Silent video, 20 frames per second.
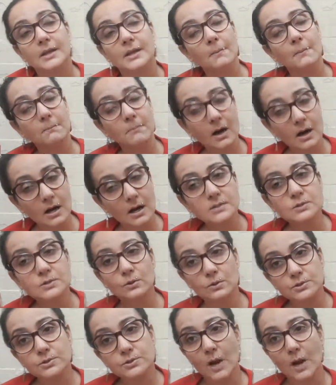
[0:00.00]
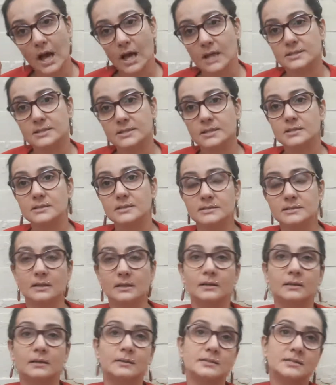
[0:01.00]
Mars also has his
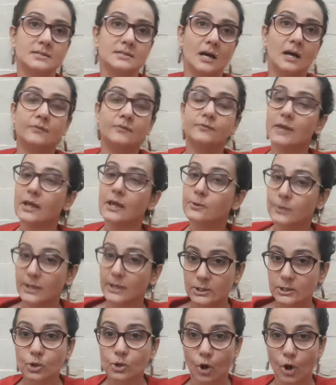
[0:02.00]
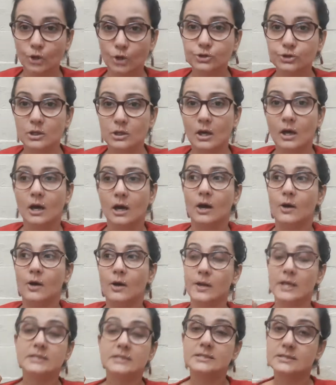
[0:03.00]
stuff like red cloth,
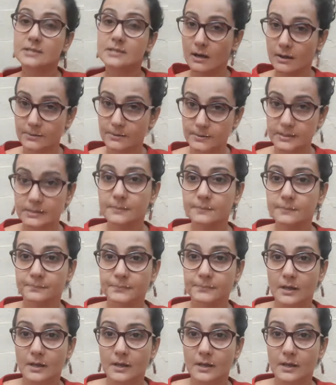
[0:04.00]
red sari,